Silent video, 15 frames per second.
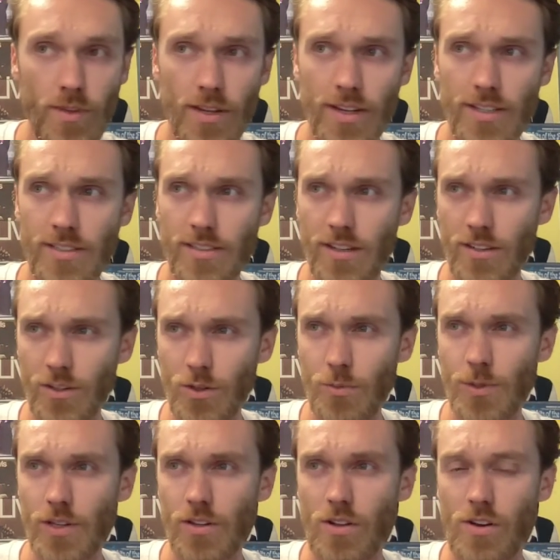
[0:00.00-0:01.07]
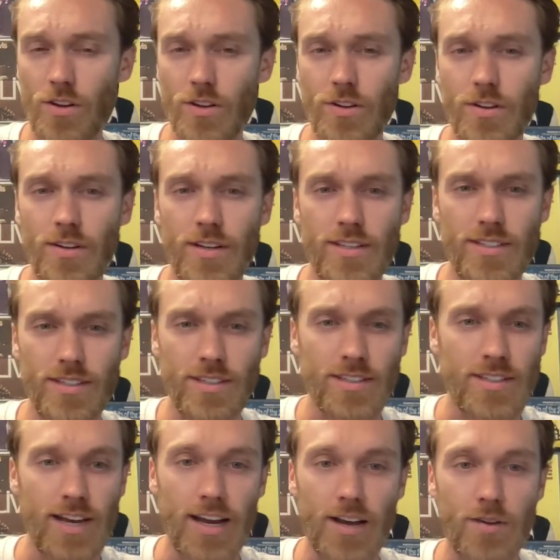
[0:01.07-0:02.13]
It's a little bit longer. It
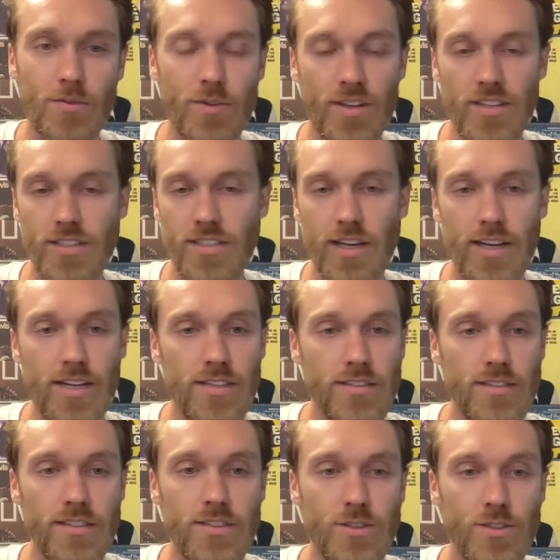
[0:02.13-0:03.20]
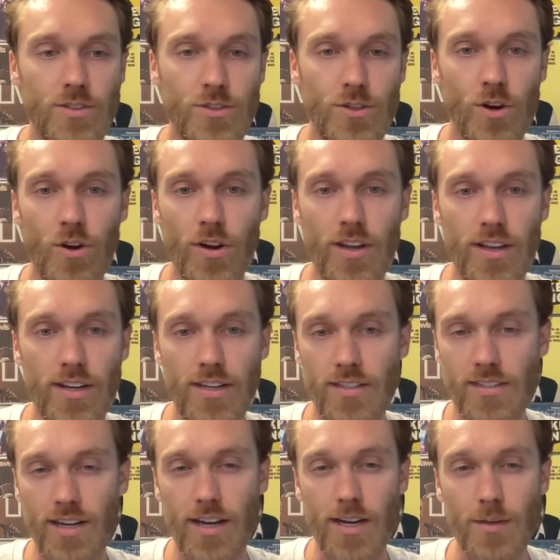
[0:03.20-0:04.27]
does have like sciencey jargon at
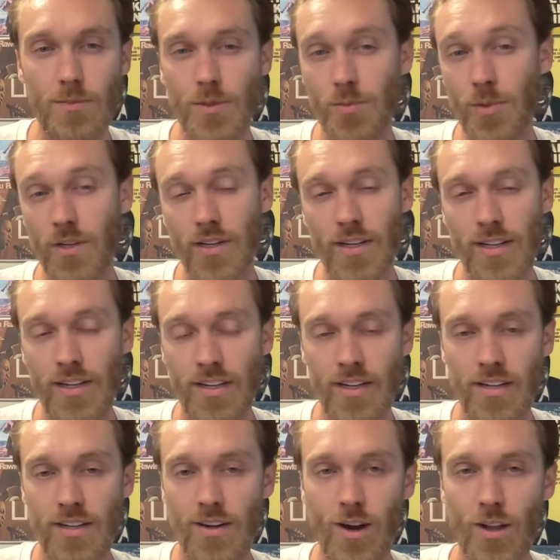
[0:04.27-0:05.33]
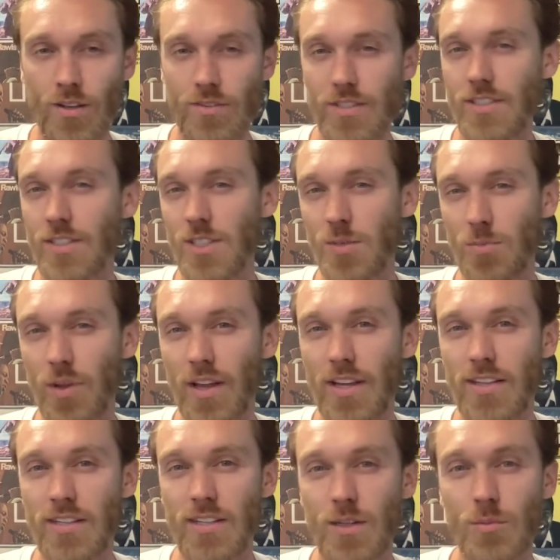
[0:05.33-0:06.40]
times, but all of it's
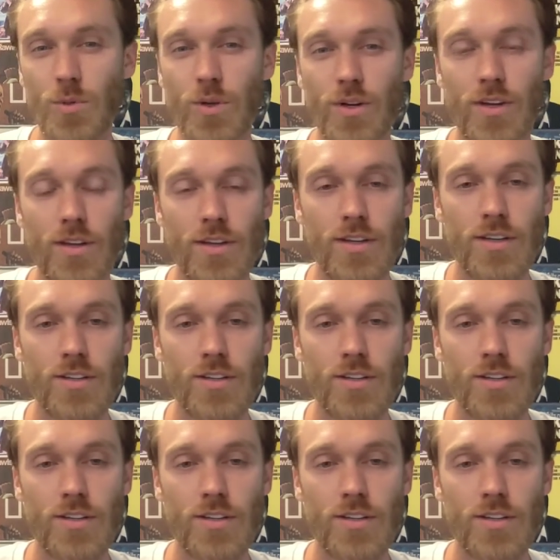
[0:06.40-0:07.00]
explained in the book.